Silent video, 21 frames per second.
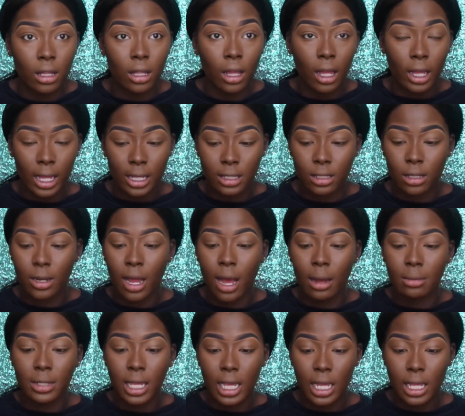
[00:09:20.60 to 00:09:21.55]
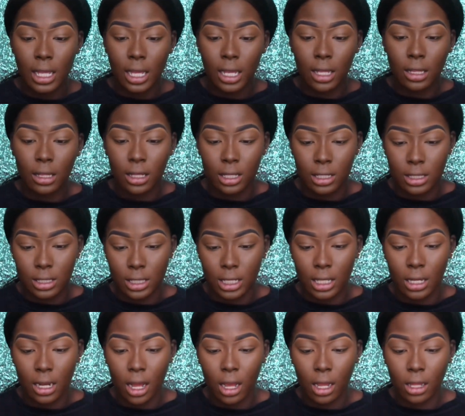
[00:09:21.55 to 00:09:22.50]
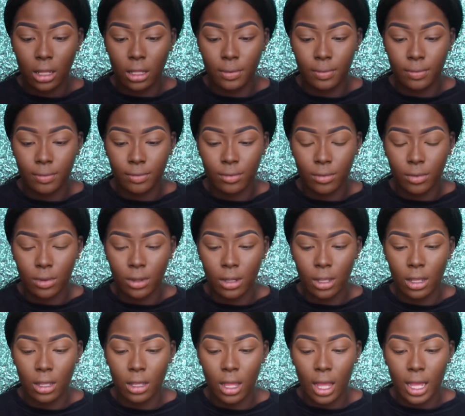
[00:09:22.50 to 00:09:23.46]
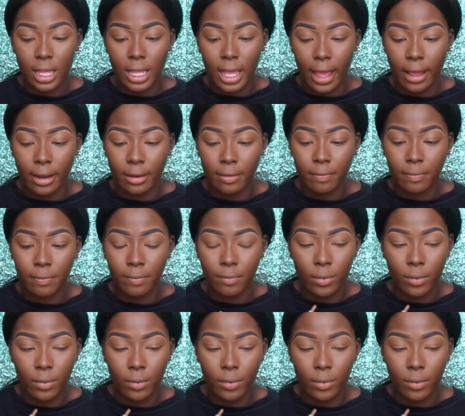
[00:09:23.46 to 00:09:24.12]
Okay, so now I'm taking the concealer again.